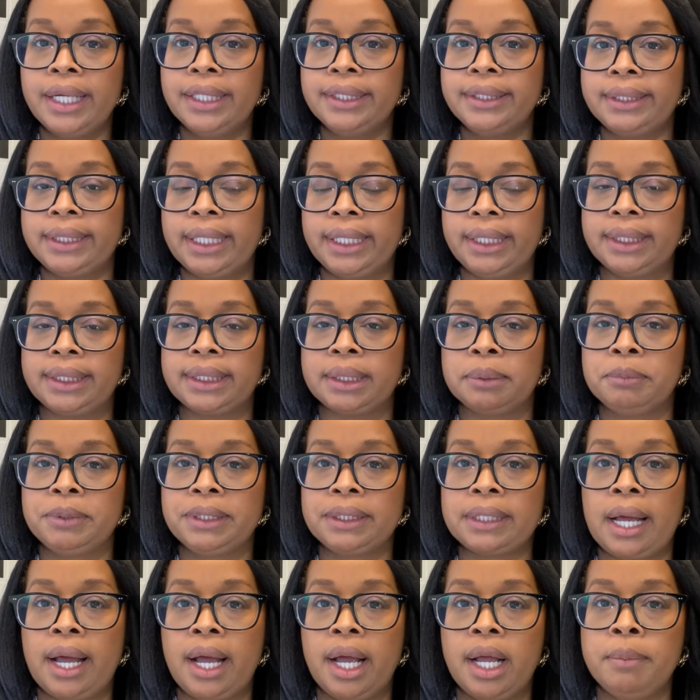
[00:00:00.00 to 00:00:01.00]
Take some
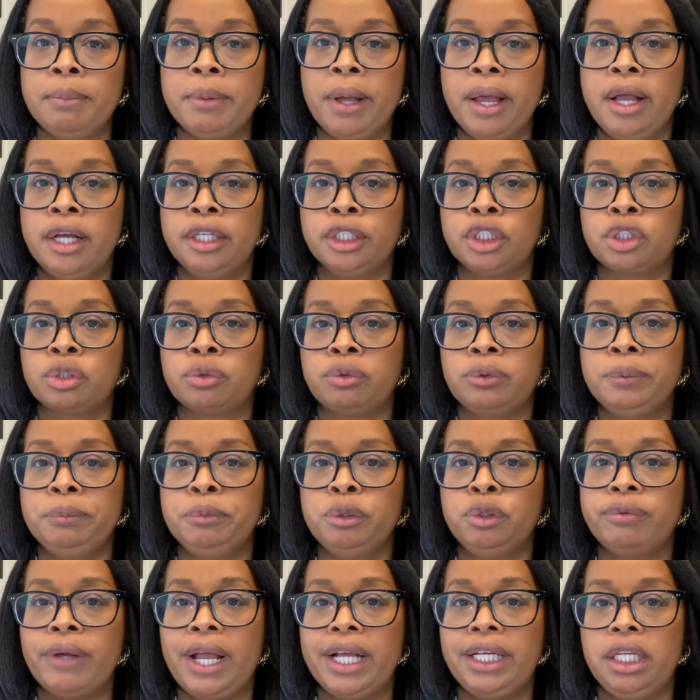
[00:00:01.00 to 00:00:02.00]
time to
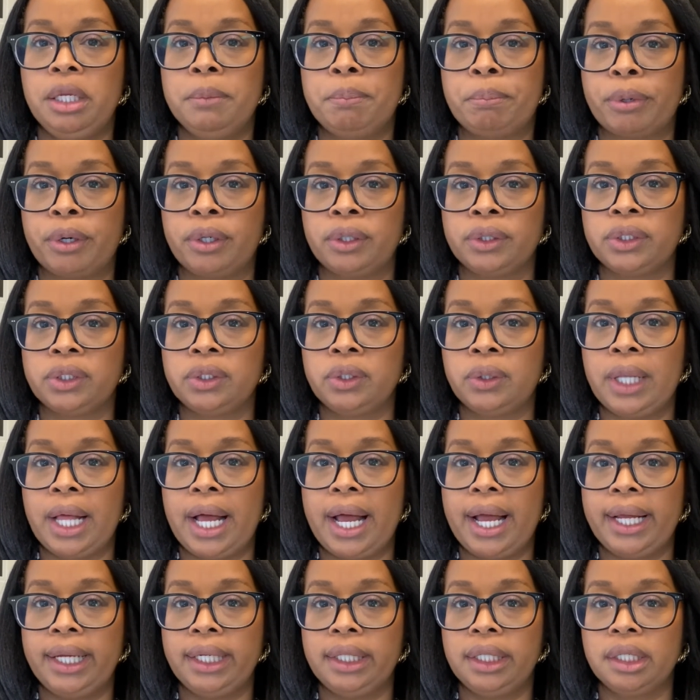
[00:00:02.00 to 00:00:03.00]
remove any personal
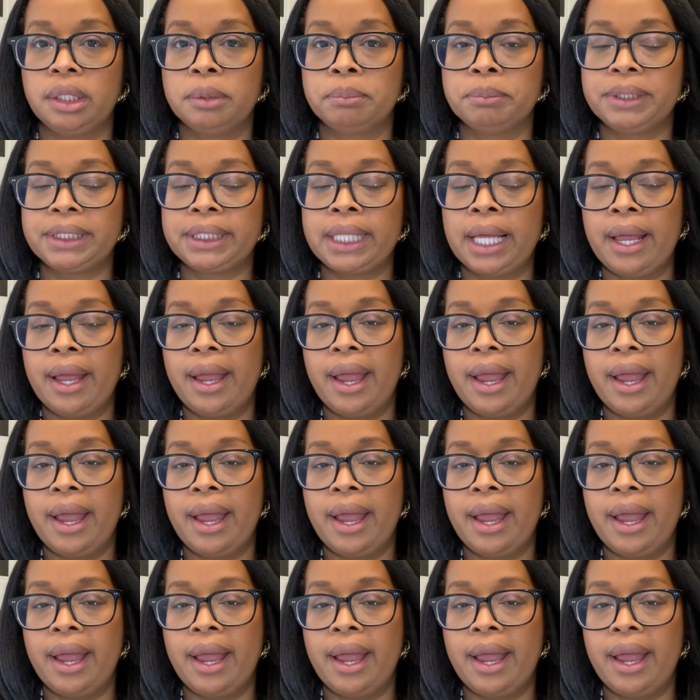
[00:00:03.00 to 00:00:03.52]
items